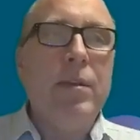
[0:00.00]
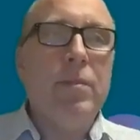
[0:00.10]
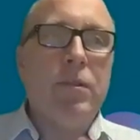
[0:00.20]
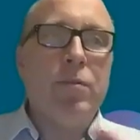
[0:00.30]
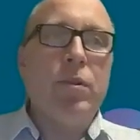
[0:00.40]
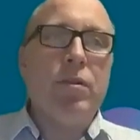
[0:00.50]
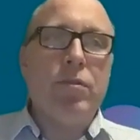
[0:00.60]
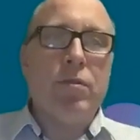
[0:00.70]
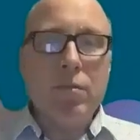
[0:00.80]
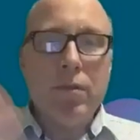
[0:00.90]
but it's worked
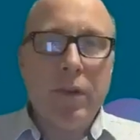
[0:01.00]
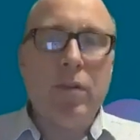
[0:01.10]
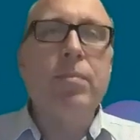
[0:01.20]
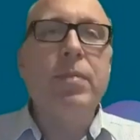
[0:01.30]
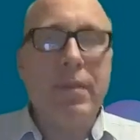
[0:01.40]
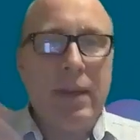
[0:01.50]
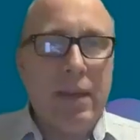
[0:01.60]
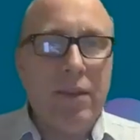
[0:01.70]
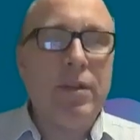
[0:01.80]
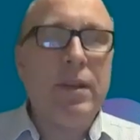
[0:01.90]
on all of the
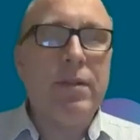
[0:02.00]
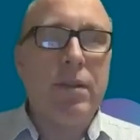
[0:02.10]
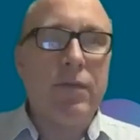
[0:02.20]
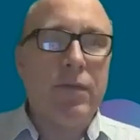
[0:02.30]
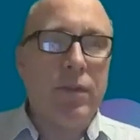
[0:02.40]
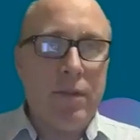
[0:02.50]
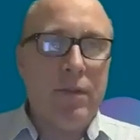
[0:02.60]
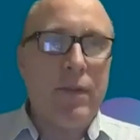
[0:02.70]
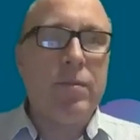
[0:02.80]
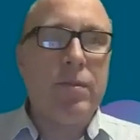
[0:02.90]
compensatory stuff that's
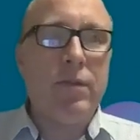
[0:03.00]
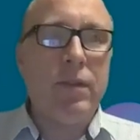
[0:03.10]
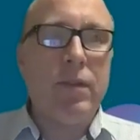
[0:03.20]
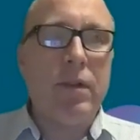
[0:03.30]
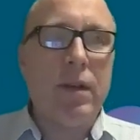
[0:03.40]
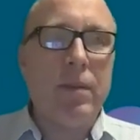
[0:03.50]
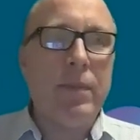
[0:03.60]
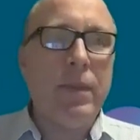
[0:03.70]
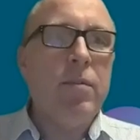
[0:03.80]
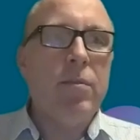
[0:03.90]
developed over time,